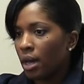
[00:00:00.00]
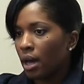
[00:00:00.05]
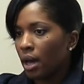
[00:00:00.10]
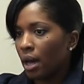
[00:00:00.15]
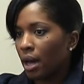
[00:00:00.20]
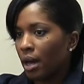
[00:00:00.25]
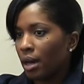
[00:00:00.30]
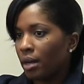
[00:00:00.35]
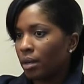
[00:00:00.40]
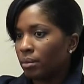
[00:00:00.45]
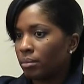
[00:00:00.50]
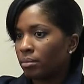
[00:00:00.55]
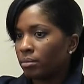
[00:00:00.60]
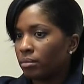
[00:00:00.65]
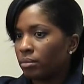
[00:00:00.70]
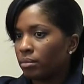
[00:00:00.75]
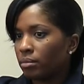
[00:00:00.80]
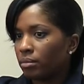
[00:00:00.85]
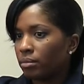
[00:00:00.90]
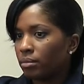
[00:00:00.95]
Um,
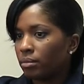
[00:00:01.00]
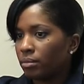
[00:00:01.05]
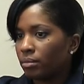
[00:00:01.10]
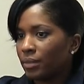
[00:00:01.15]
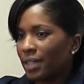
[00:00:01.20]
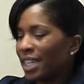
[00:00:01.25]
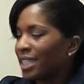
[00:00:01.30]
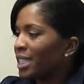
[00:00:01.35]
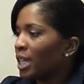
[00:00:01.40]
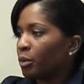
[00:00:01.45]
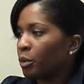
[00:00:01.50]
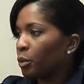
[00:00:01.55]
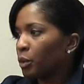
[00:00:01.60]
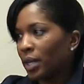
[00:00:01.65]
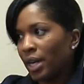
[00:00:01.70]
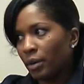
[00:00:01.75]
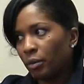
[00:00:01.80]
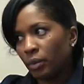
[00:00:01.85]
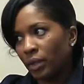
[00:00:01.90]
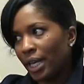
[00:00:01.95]
that's not what
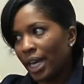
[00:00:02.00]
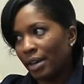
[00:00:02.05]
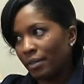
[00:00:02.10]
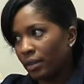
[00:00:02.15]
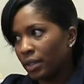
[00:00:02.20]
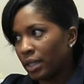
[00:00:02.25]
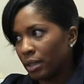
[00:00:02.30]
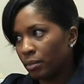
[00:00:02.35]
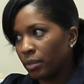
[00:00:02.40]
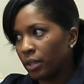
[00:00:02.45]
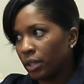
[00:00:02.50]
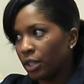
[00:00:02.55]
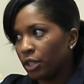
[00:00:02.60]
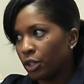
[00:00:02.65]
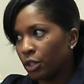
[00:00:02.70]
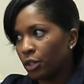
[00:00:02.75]
we're really having the ability